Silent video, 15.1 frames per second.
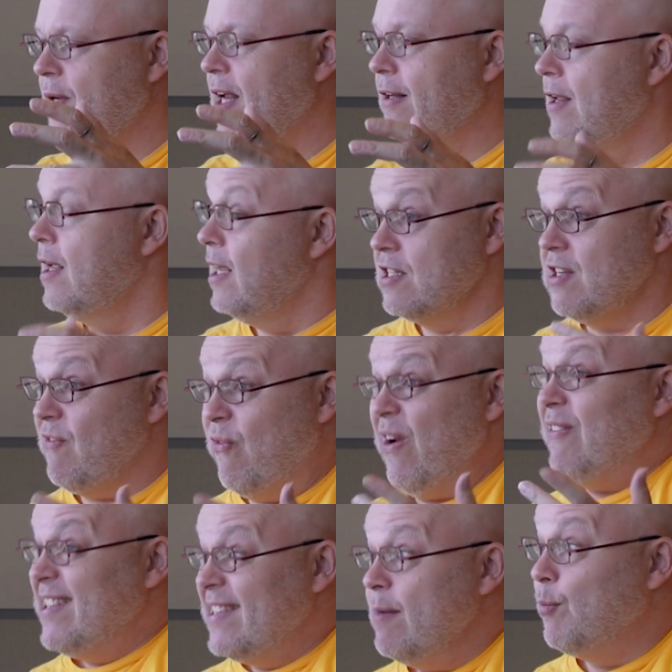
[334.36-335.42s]
to the end. It's a
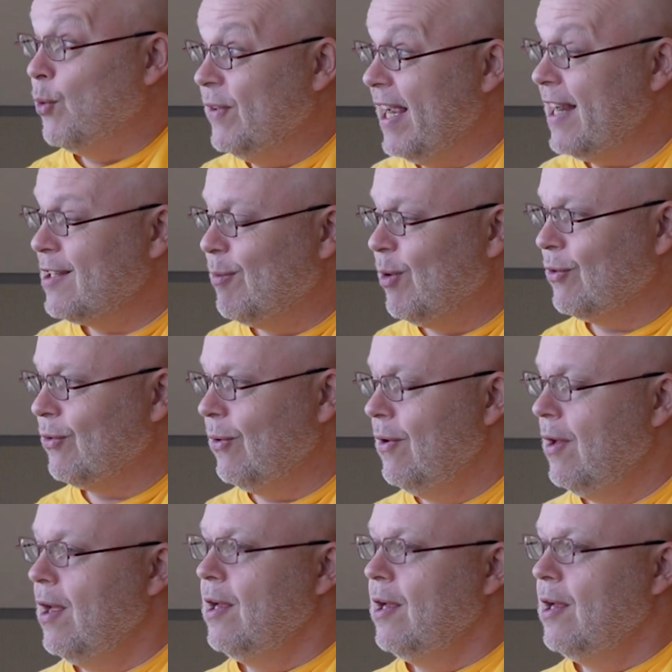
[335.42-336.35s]
very simple data model.